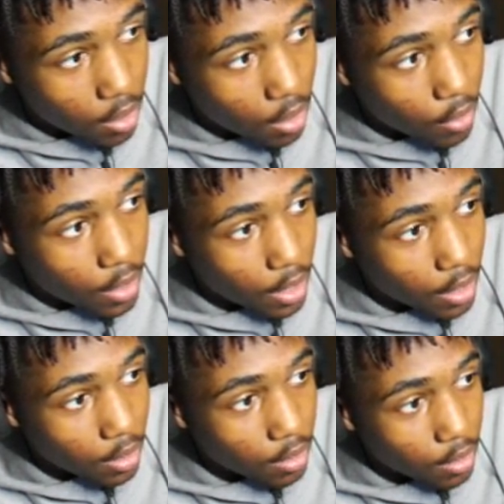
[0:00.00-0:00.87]

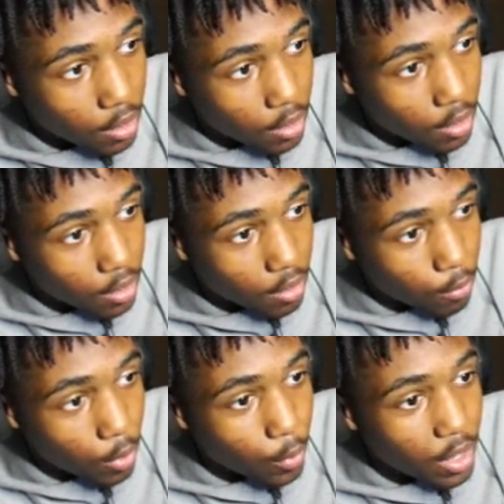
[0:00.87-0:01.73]
Okay,
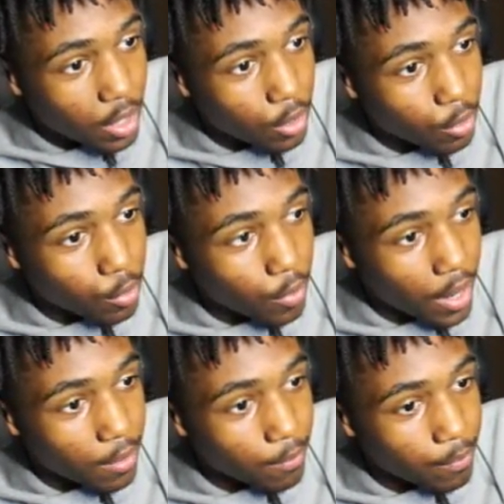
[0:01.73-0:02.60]
what we're gonna do, right?